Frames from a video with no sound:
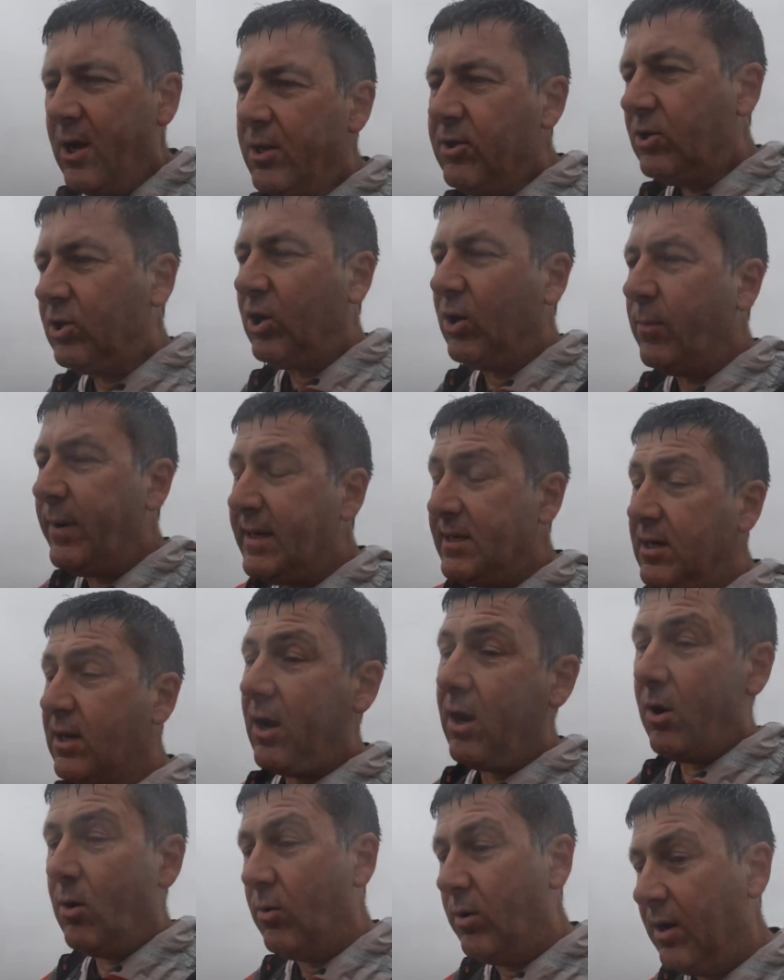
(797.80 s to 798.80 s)
2 weeks
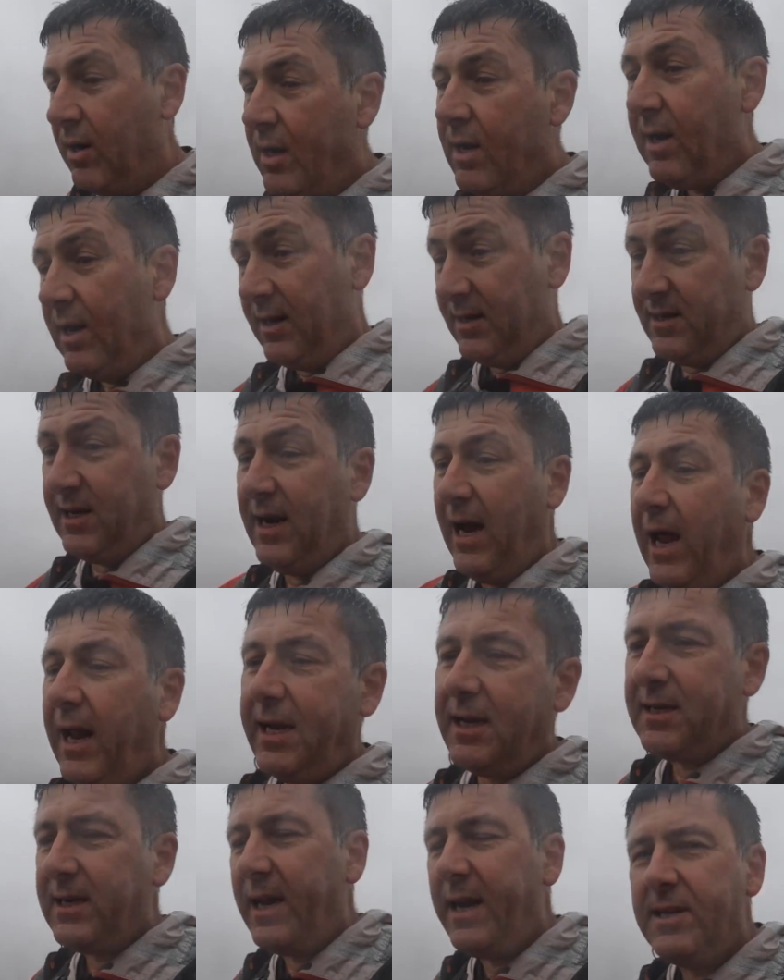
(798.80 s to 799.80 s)
ago
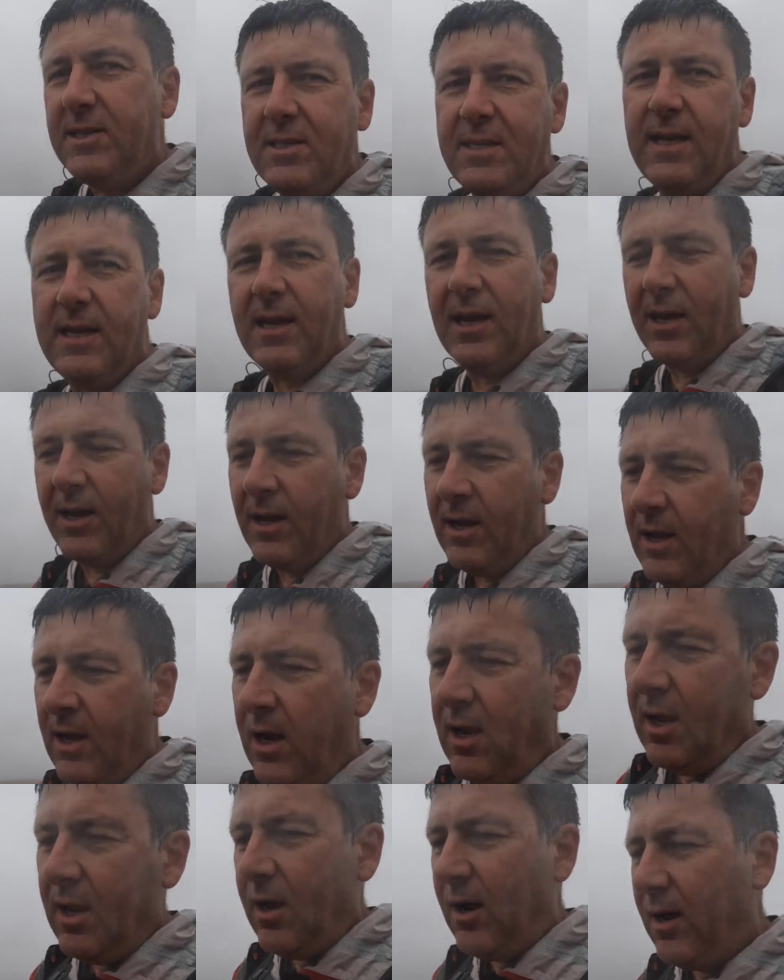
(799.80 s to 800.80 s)
tonight, I actually did
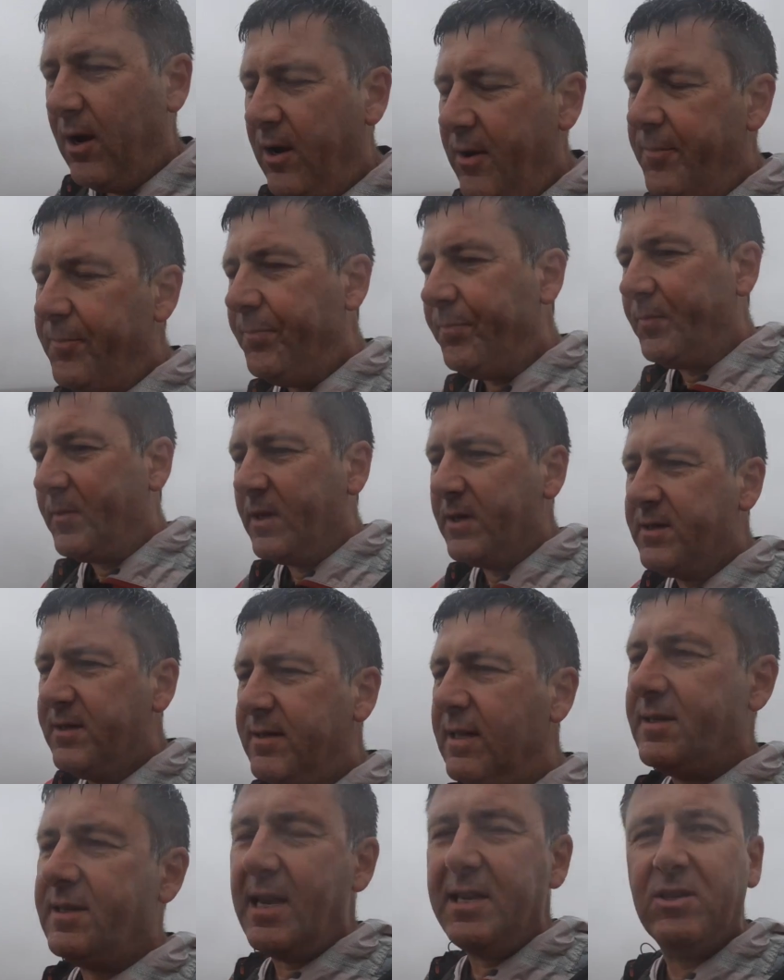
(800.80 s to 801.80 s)

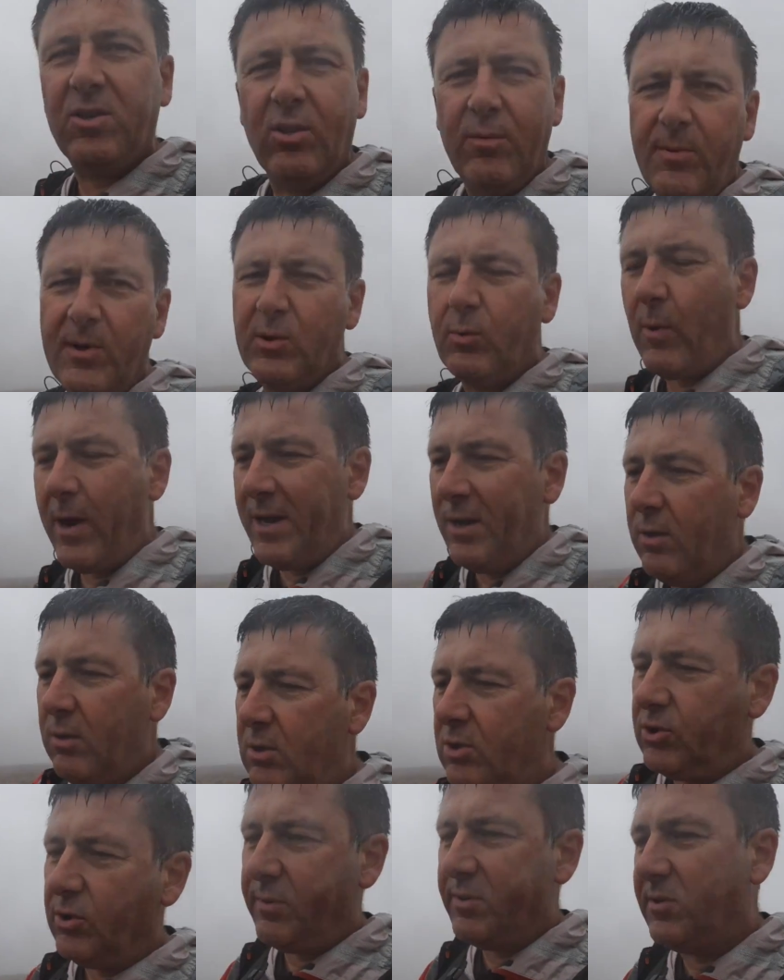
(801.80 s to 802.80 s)
the Century Way
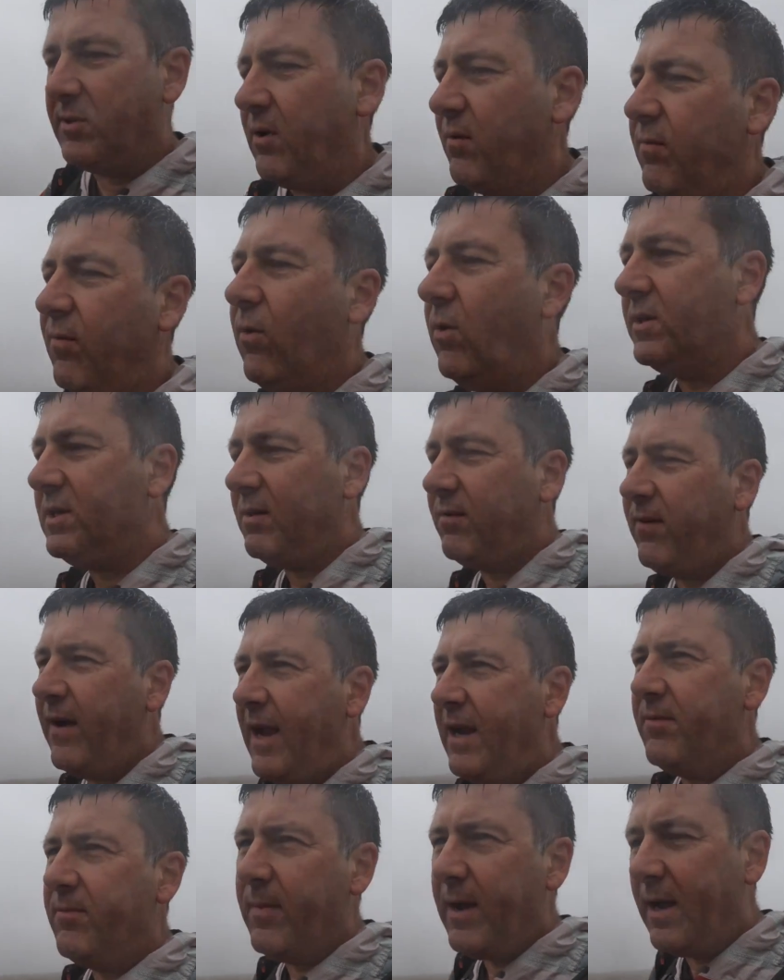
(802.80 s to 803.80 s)
Ultra, which was a
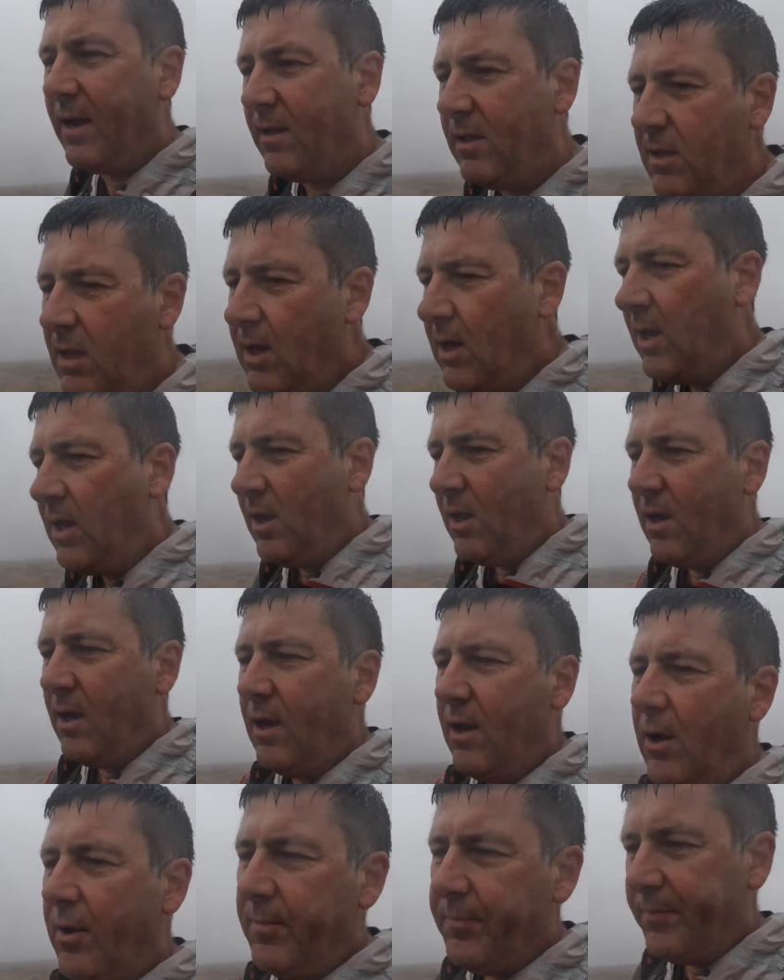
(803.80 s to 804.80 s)
45-mile
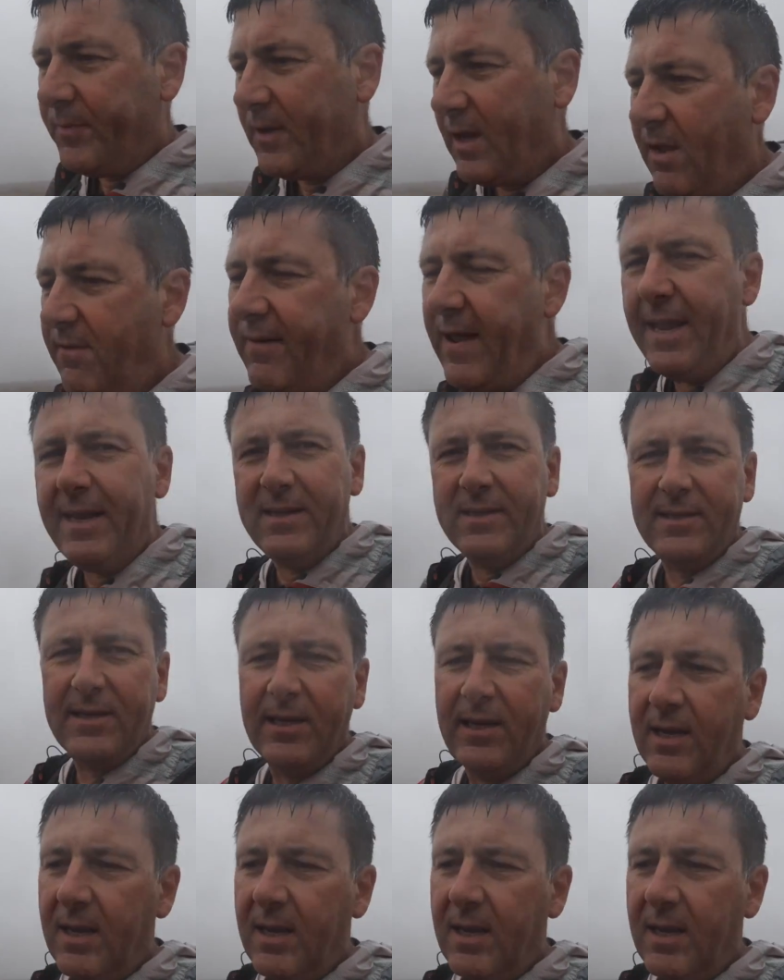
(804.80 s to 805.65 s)
event,